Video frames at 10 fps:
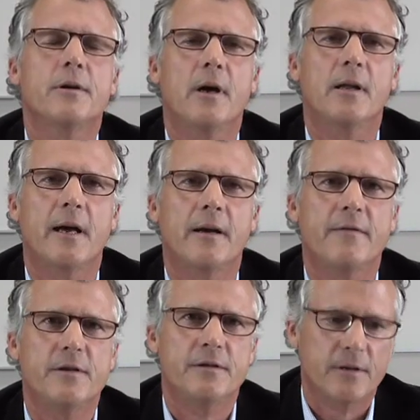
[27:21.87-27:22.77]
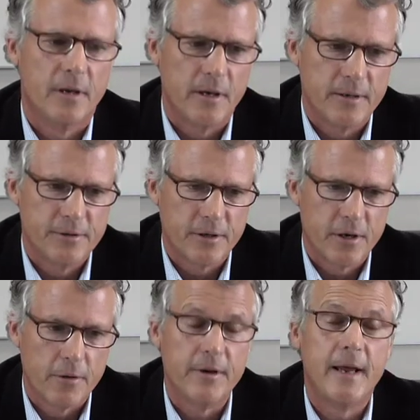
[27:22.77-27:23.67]
a lot of these
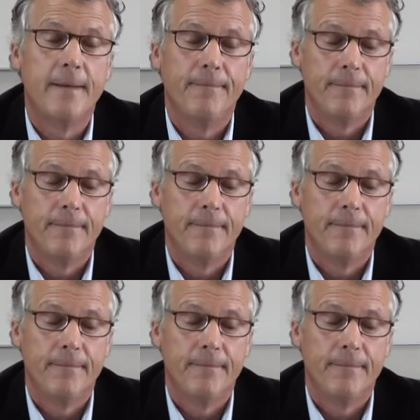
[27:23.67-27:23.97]
security